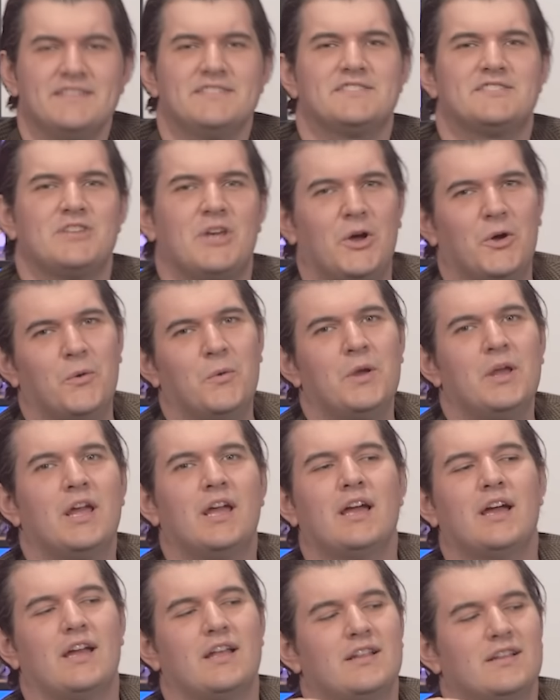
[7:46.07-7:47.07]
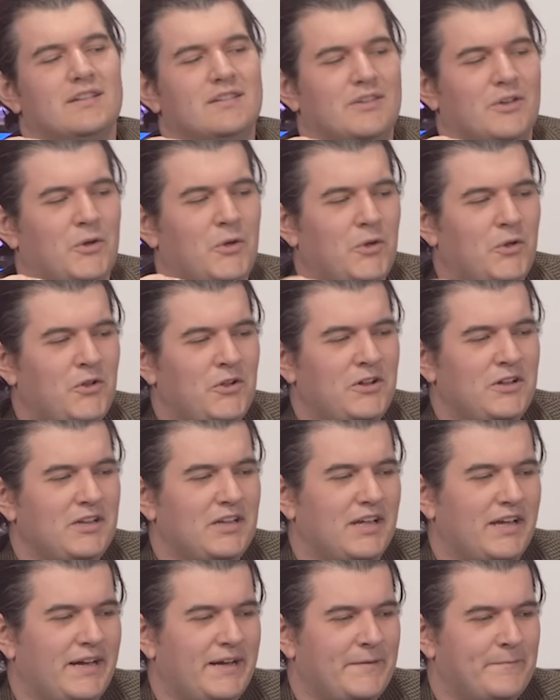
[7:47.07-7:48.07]
So the
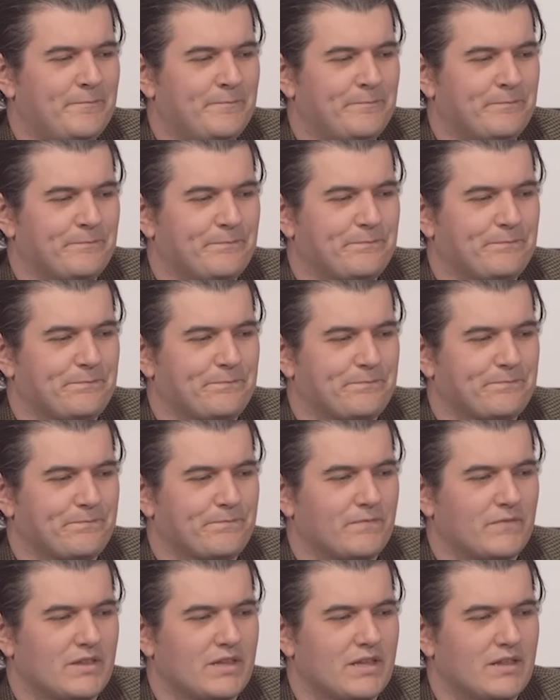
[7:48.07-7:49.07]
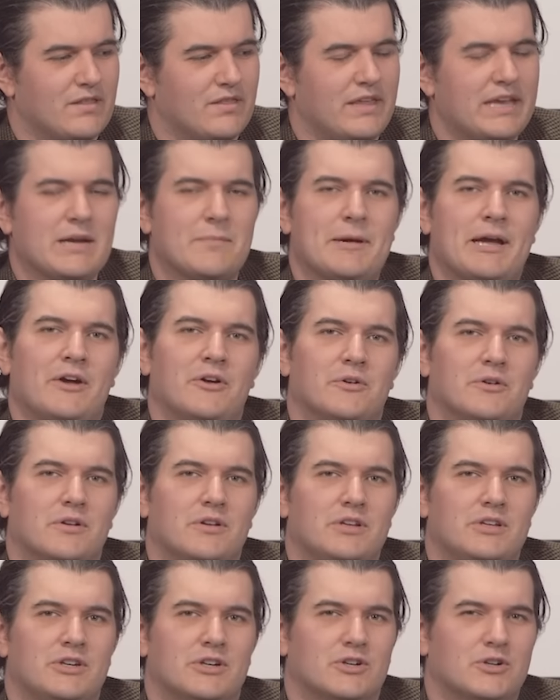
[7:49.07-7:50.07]
whole thing about
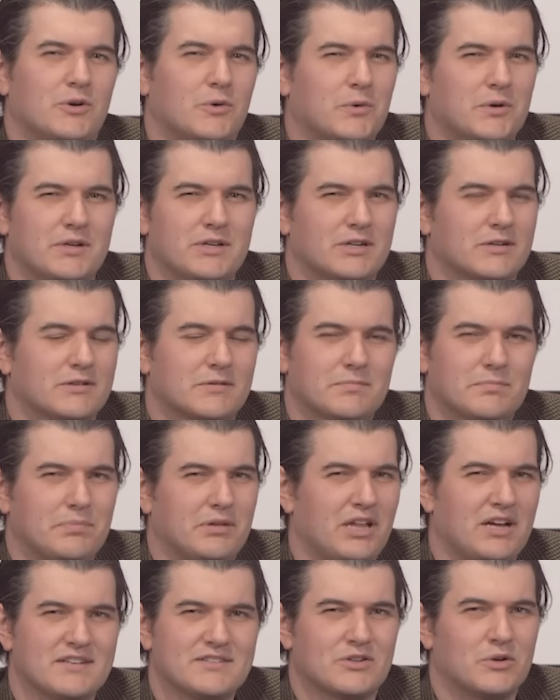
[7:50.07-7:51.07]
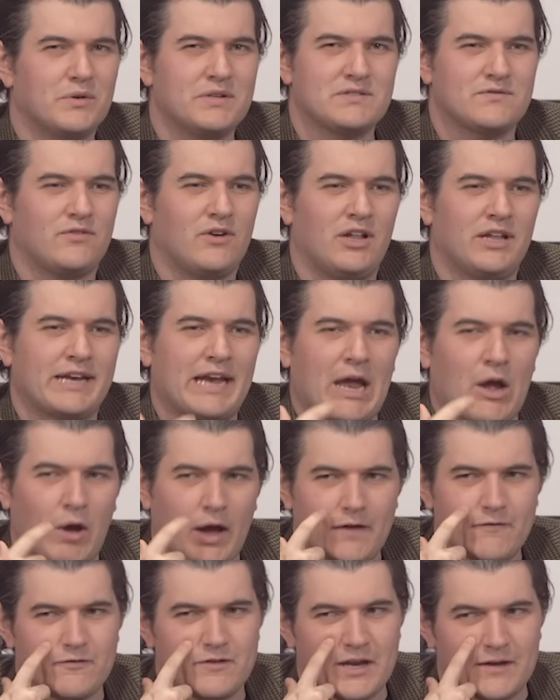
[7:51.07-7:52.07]
your plugs are always falling
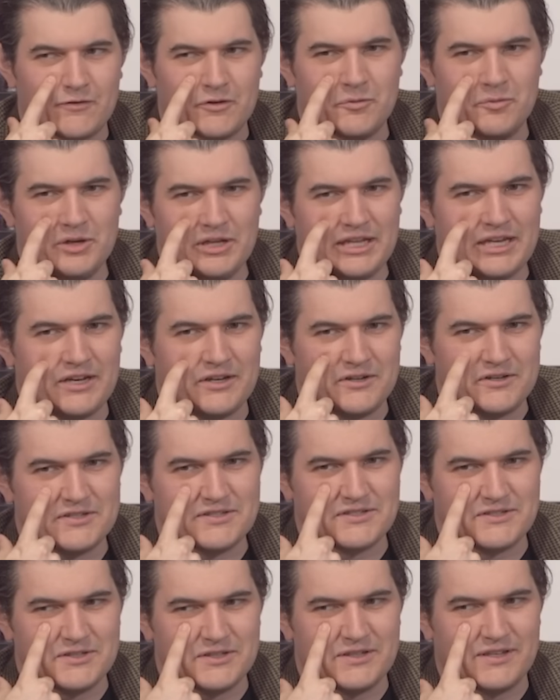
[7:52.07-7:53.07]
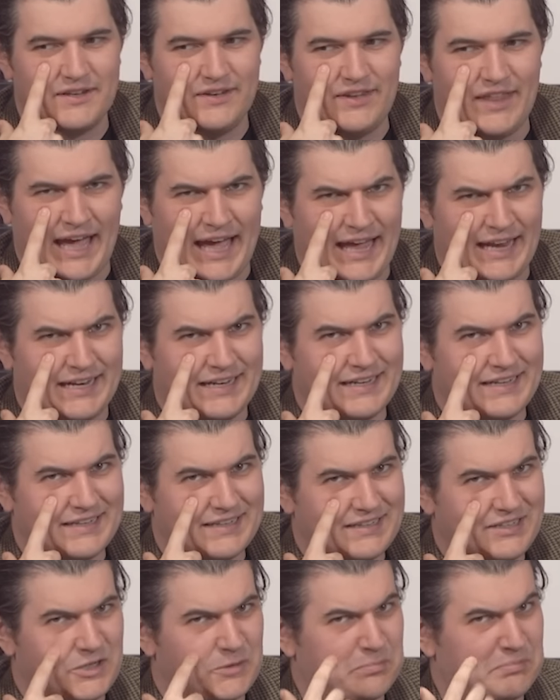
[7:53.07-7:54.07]
out. I've never really understood that
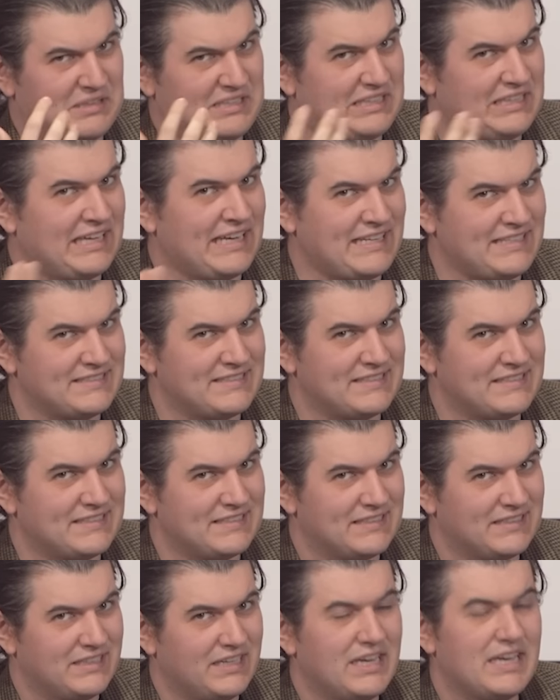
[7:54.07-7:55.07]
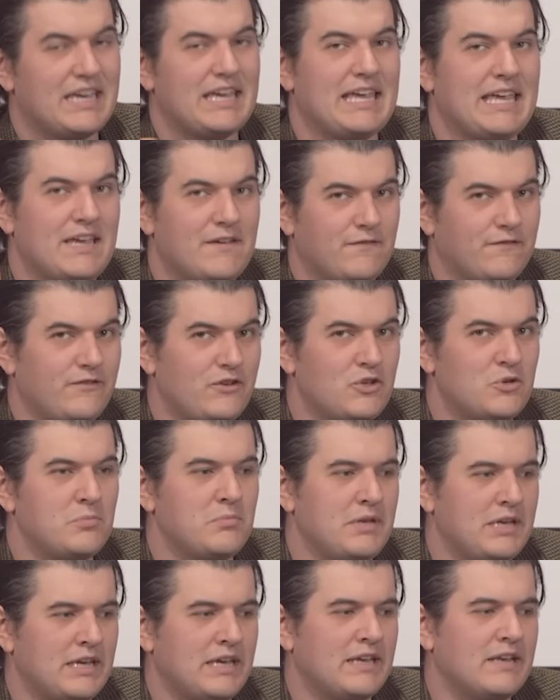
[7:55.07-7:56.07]
complaint. If you
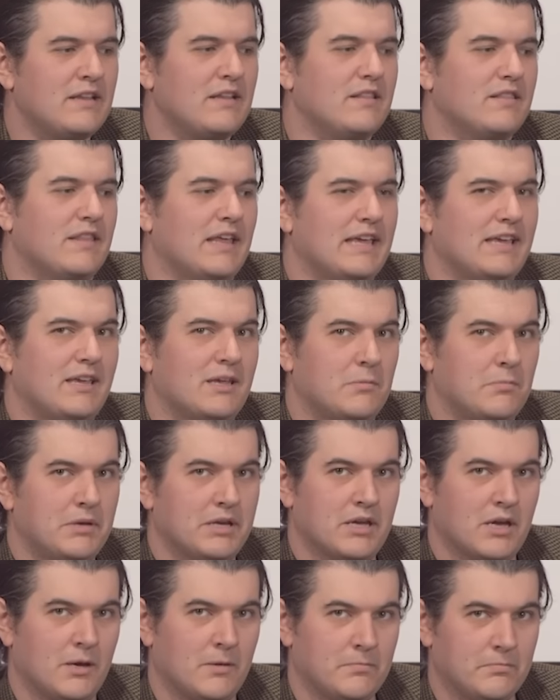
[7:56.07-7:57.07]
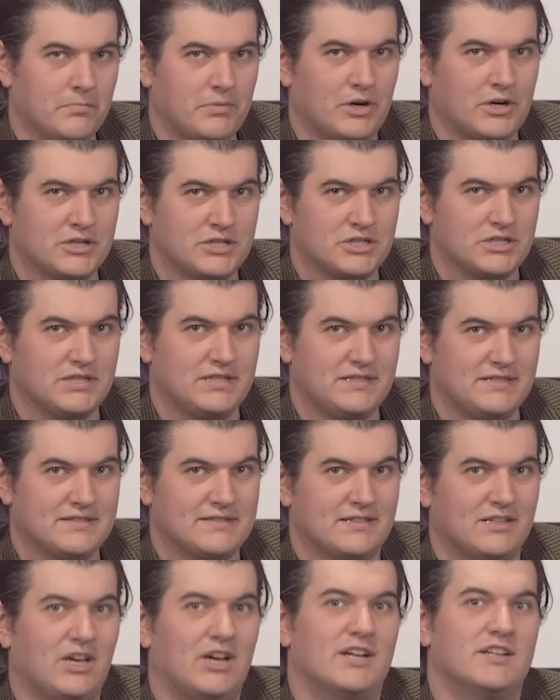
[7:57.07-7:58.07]
mean they can become partially
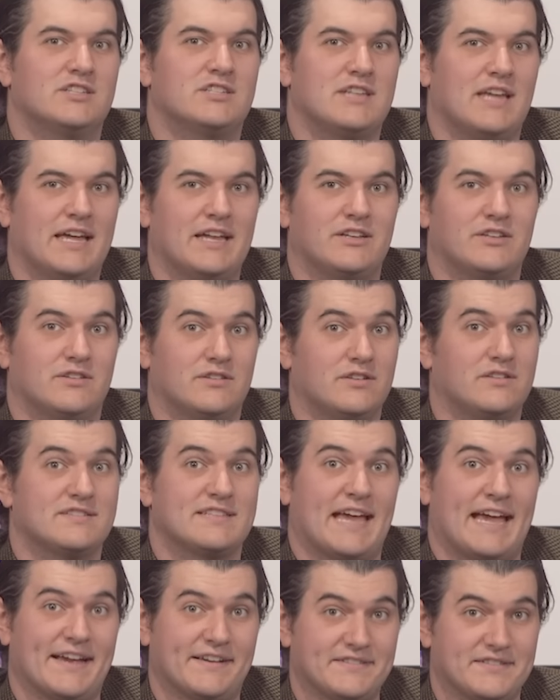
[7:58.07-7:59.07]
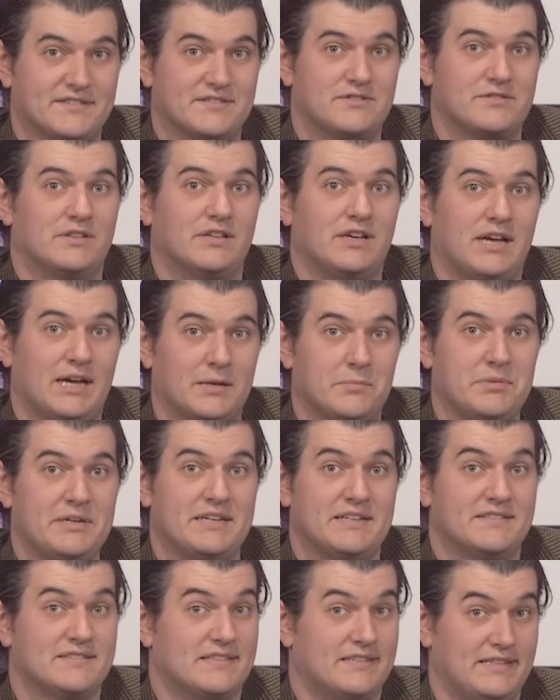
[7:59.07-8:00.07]
dislodged and there's access to the hot
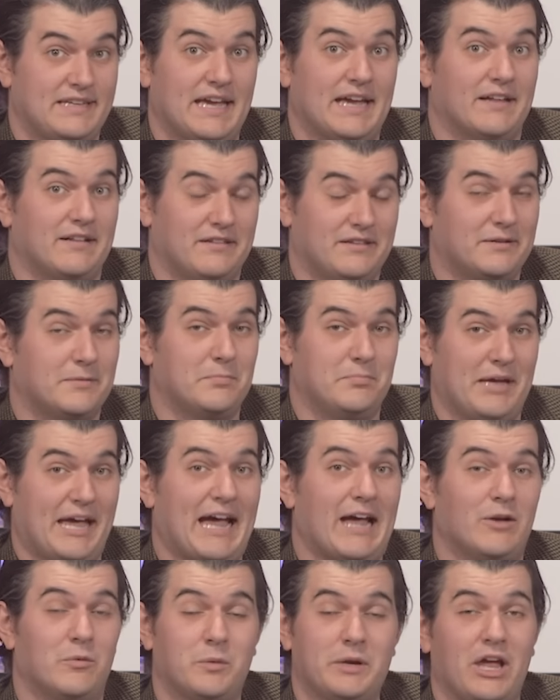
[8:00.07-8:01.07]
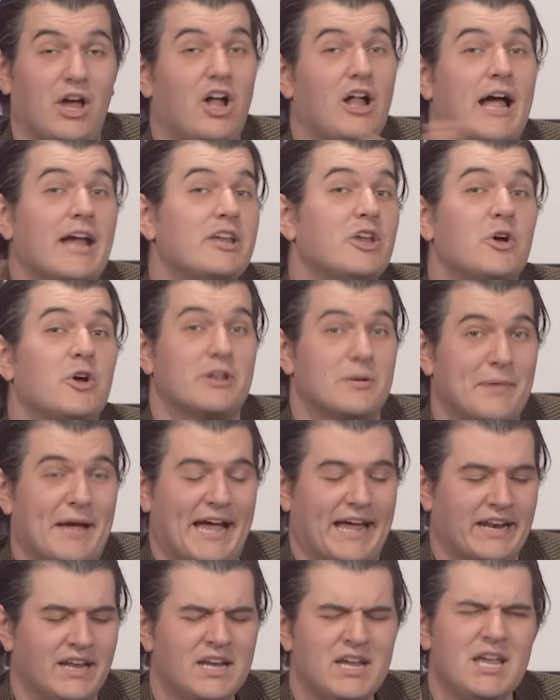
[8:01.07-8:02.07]
pins, then yeah, they're bad. I they're
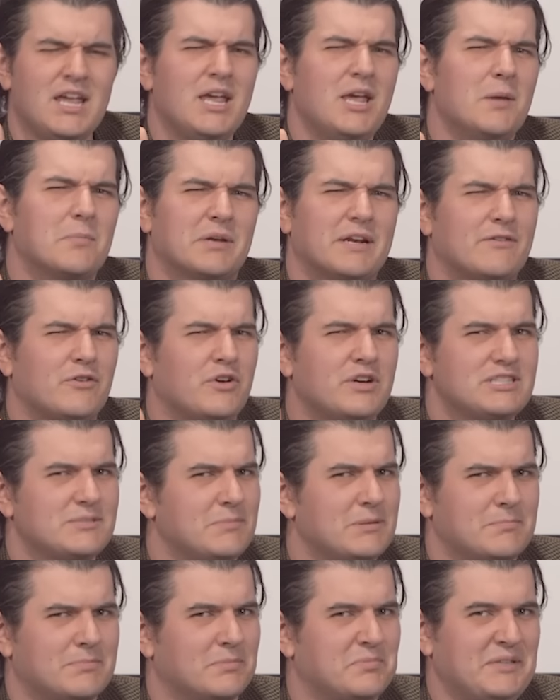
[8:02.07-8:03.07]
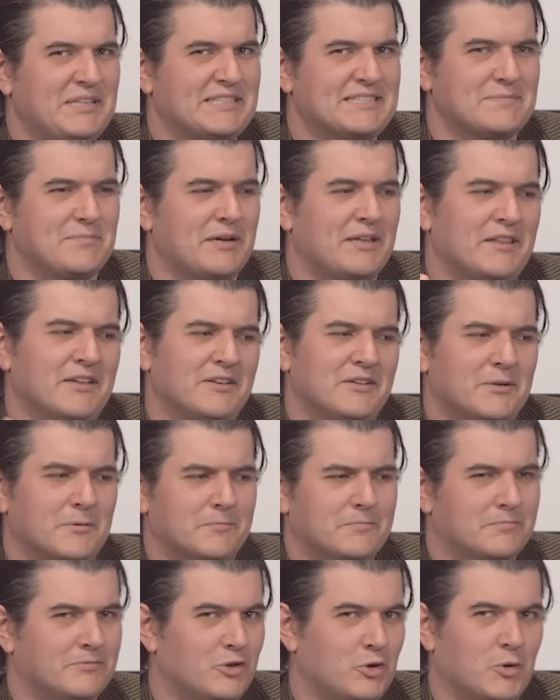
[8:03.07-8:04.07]
bad, but I've always been perplexed by
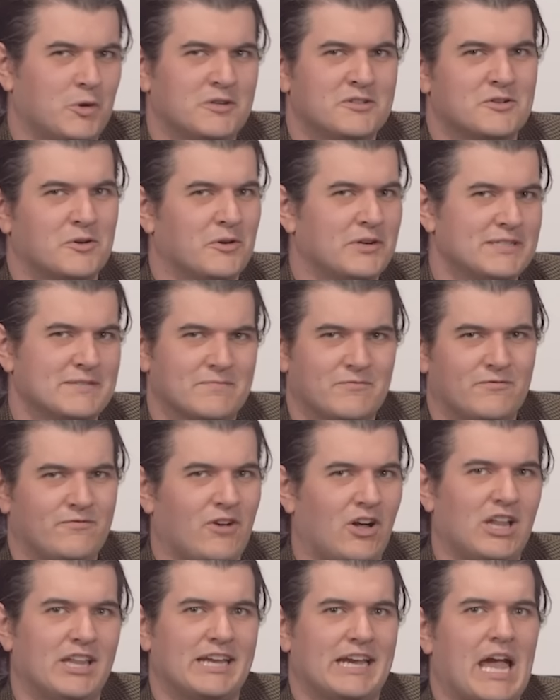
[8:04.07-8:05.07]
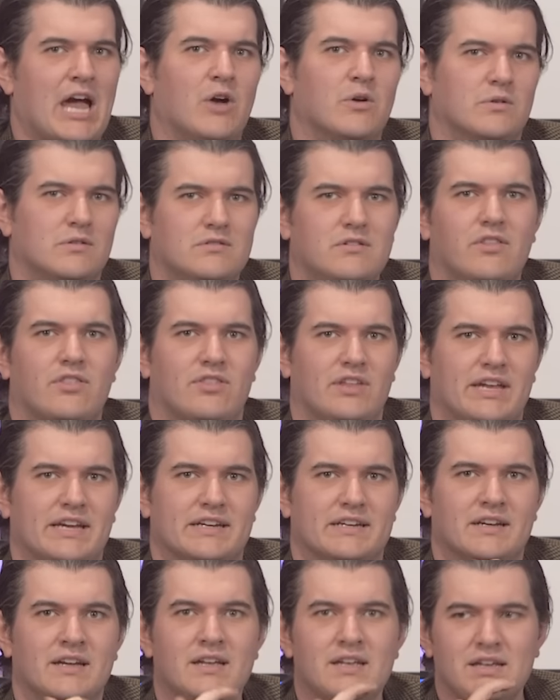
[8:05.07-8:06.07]
your cords are always falling out
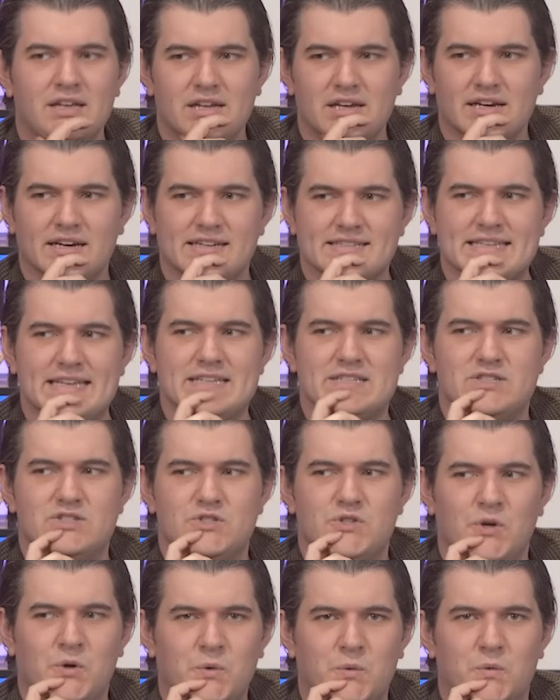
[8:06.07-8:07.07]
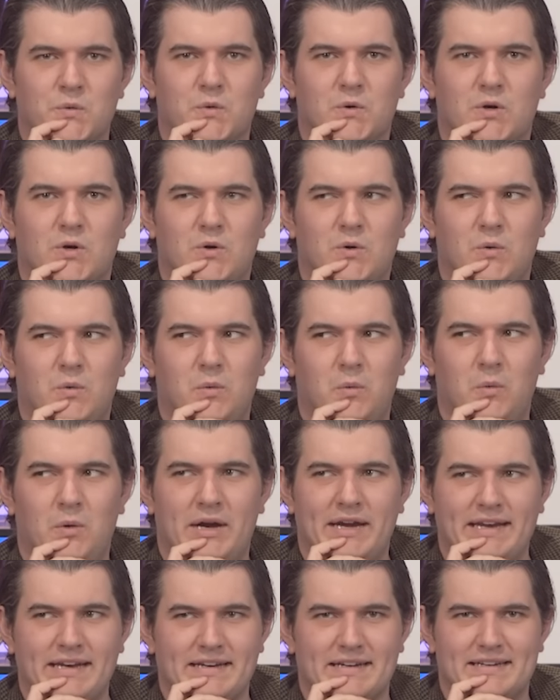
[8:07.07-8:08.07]
thing because I don't
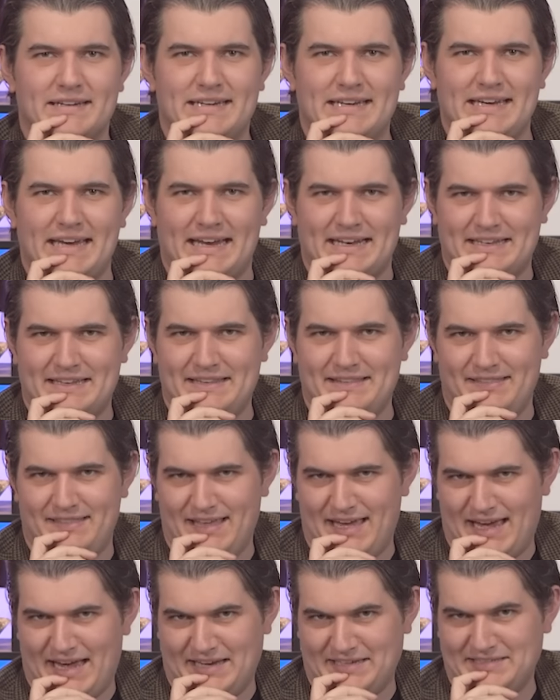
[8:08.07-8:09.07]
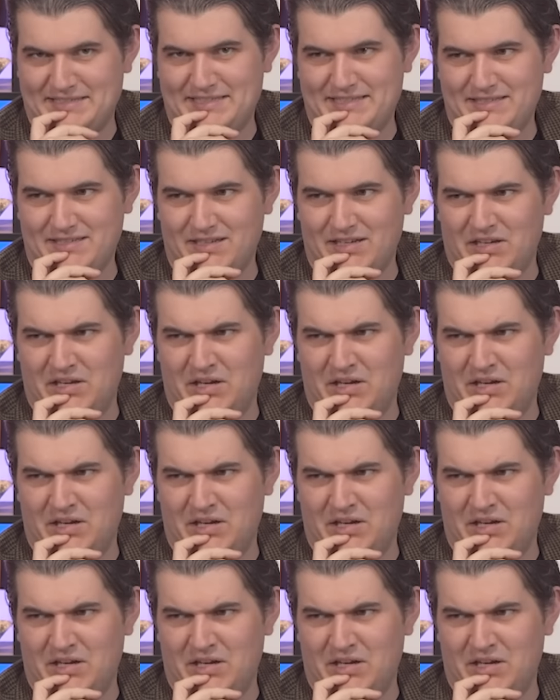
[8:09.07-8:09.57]
quite get that.